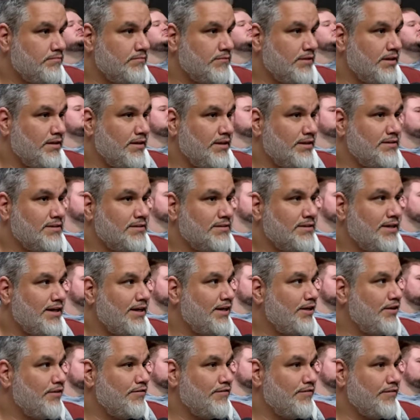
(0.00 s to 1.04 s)
And let's
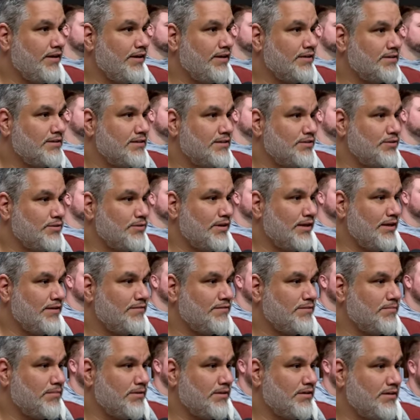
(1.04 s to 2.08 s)
attack your face because you have
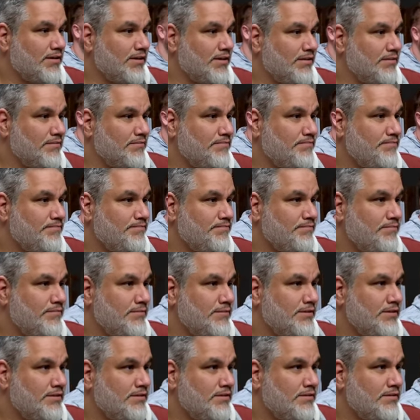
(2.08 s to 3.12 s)
to block it.
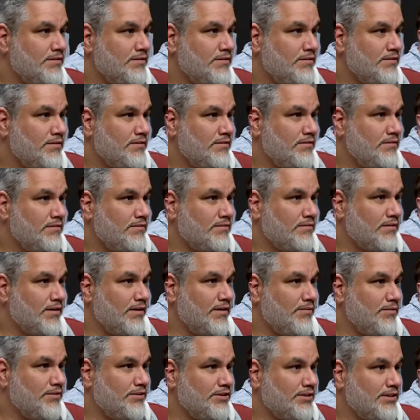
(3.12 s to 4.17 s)
So
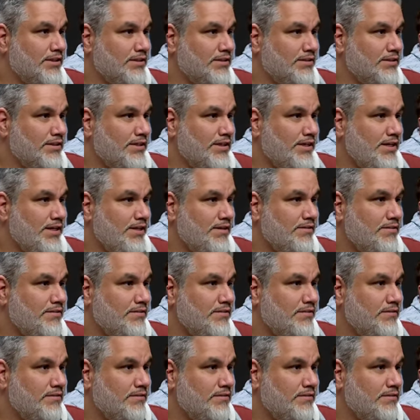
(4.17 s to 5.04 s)
now we just get to eat